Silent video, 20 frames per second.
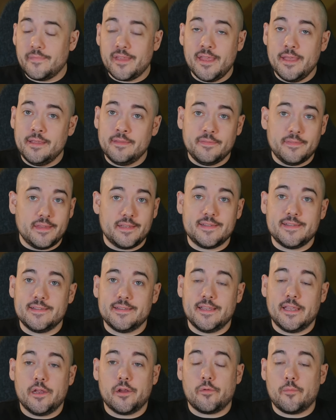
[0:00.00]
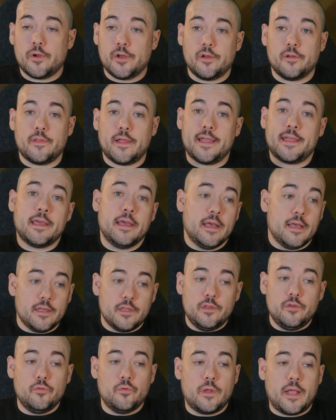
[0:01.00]
and this is the year where you're like,
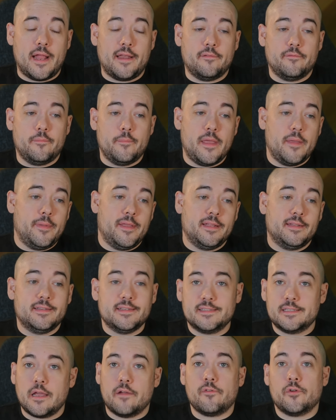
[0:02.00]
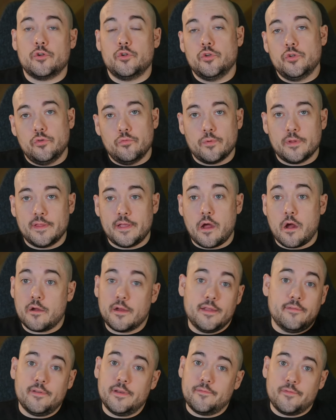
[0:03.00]
you kind of maybe discovered who you really are,
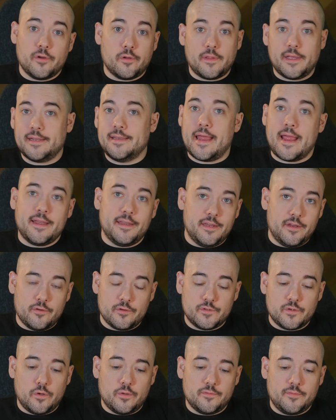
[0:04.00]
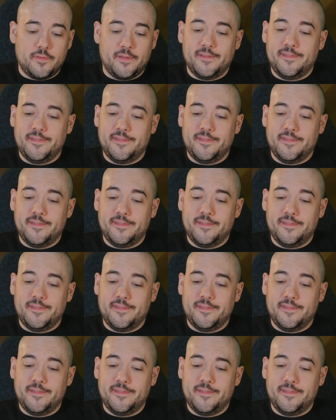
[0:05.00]
even if you're like 90 years old.